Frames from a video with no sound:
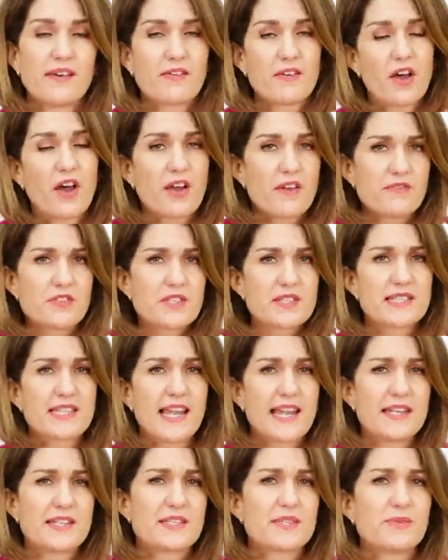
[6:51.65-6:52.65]
I've just
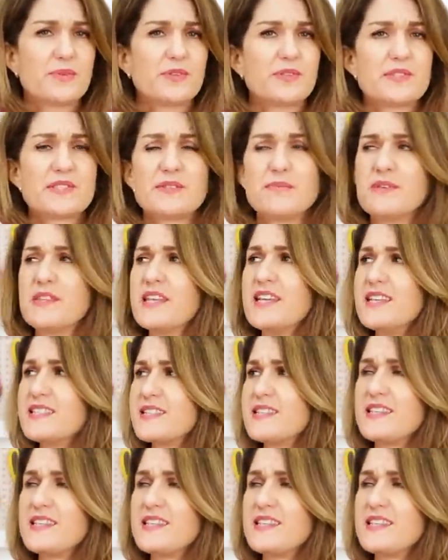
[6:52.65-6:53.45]
leant towards some of these.